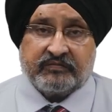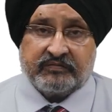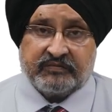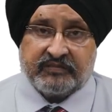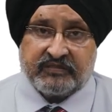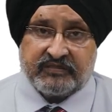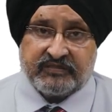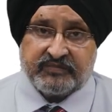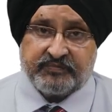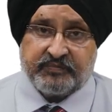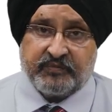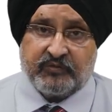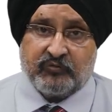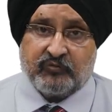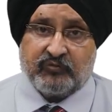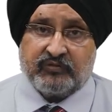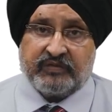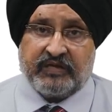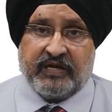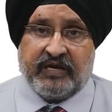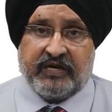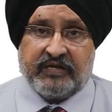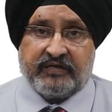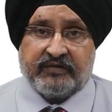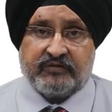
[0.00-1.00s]
Just below
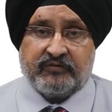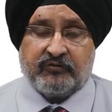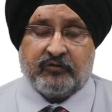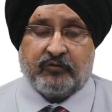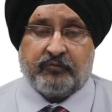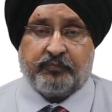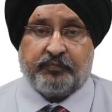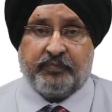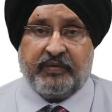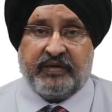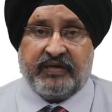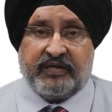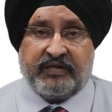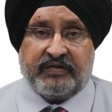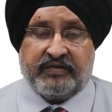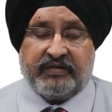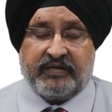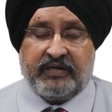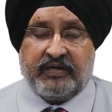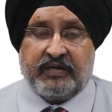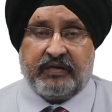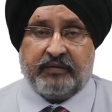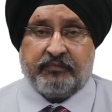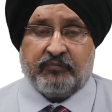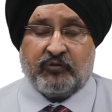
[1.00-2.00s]
that, your parent
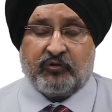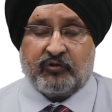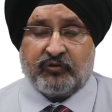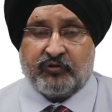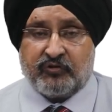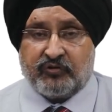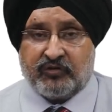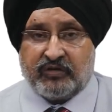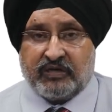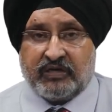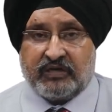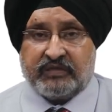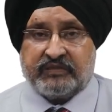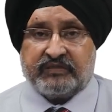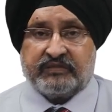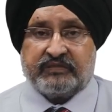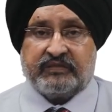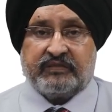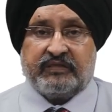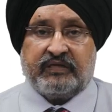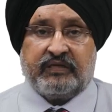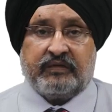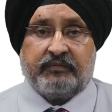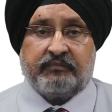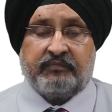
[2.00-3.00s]
name or your guardian
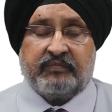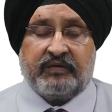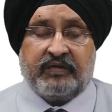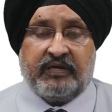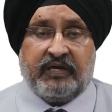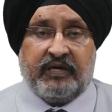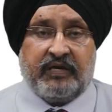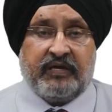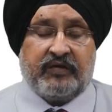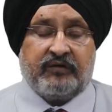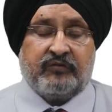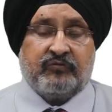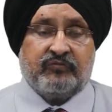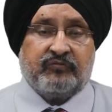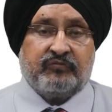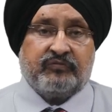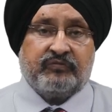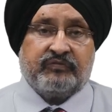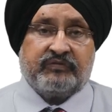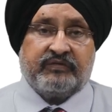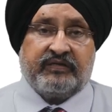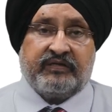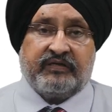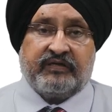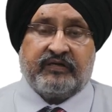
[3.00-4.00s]
name, and
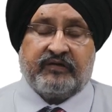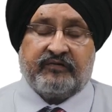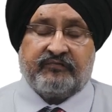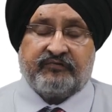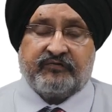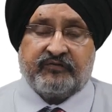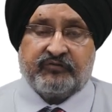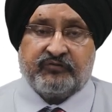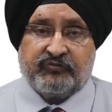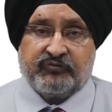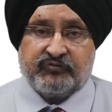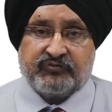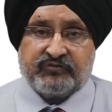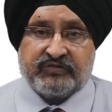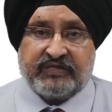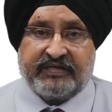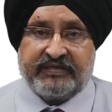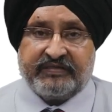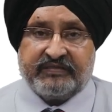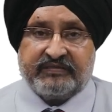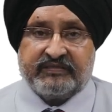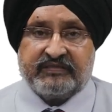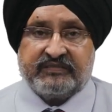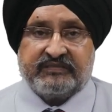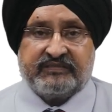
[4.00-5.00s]
thereafter you
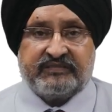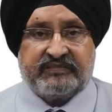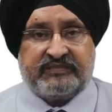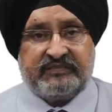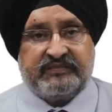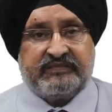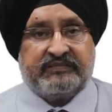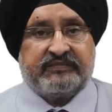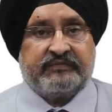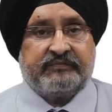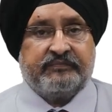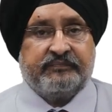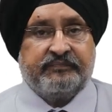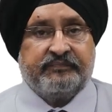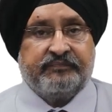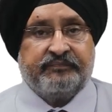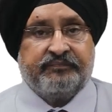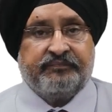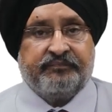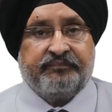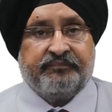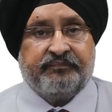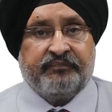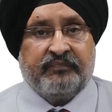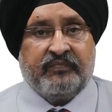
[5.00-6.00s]
sign this sheet.
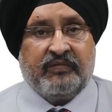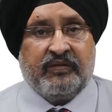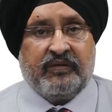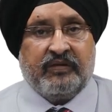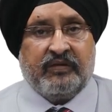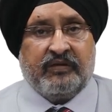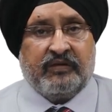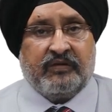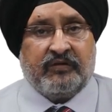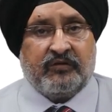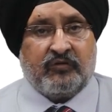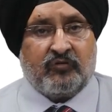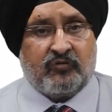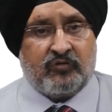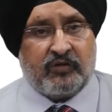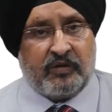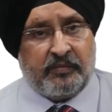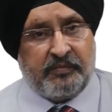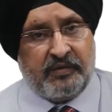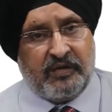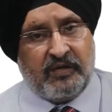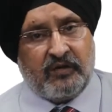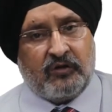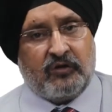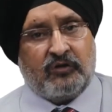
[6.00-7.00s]
Now
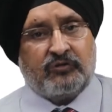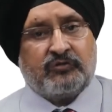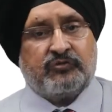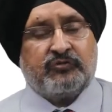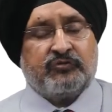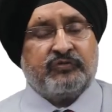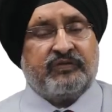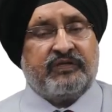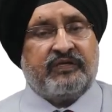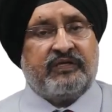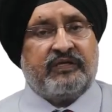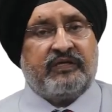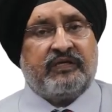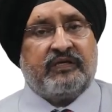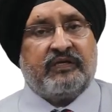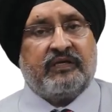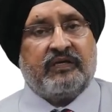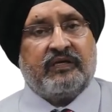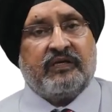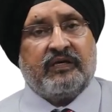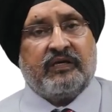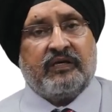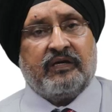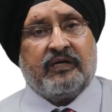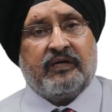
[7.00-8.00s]
coming on to the
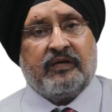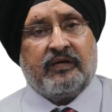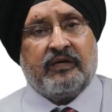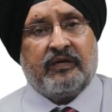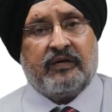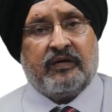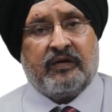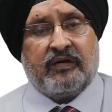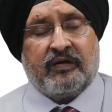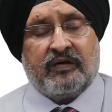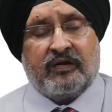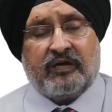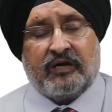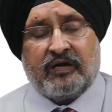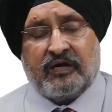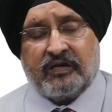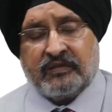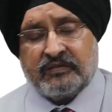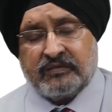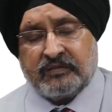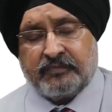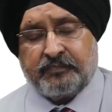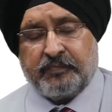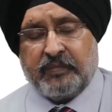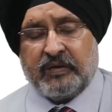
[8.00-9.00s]

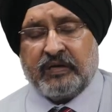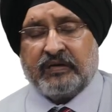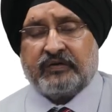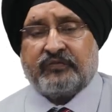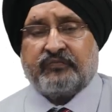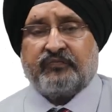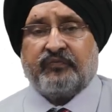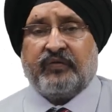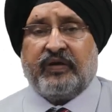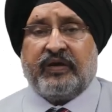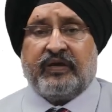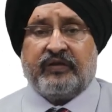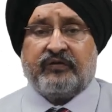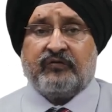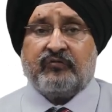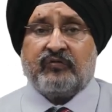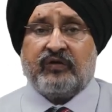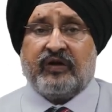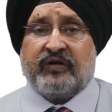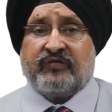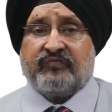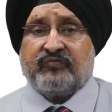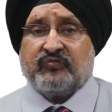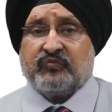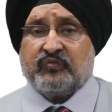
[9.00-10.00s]
other part, where you
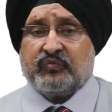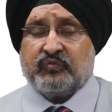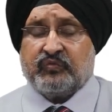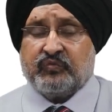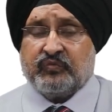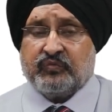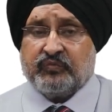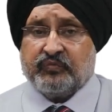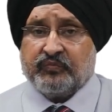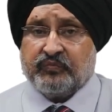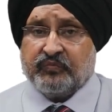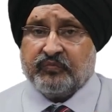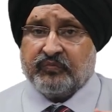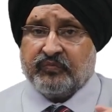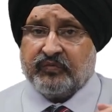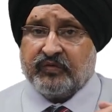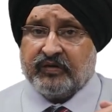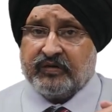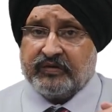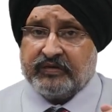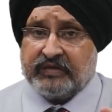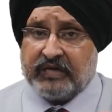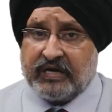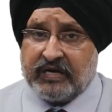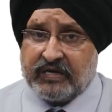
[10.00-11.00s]
have to
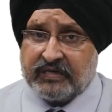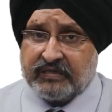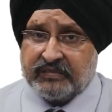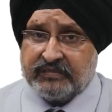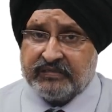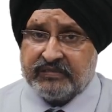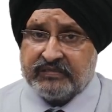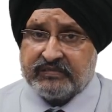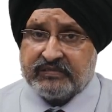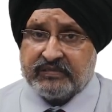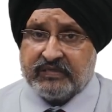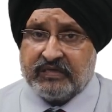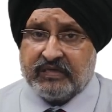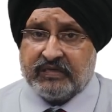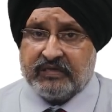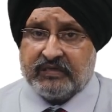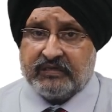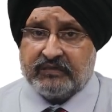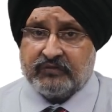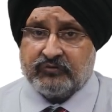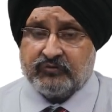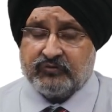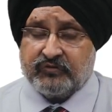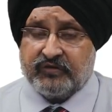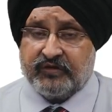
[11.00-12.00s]
darken the
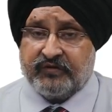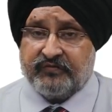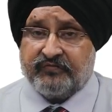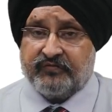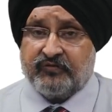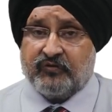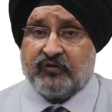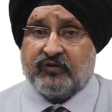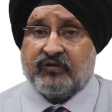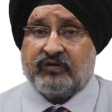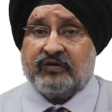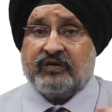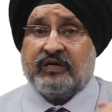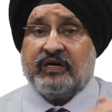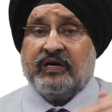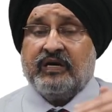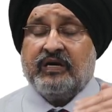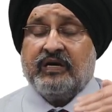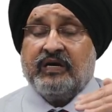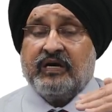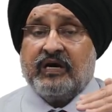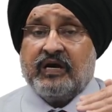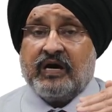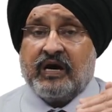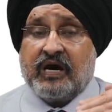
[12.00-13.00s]
circle to give your
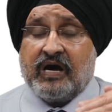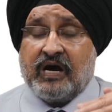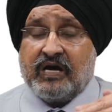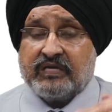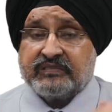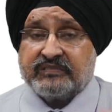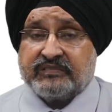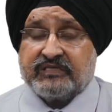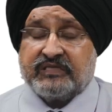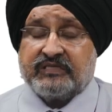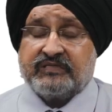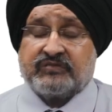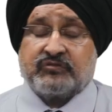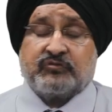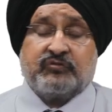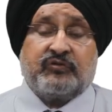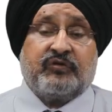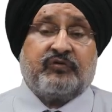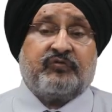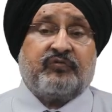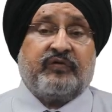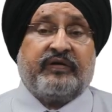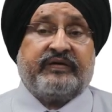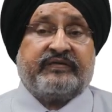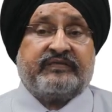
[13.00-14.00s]
answers to
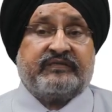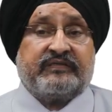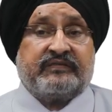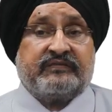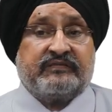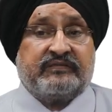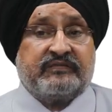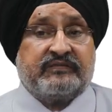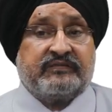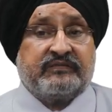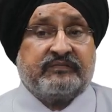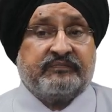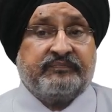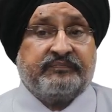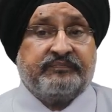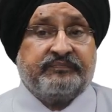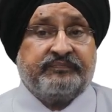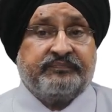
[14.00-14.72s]
the questions.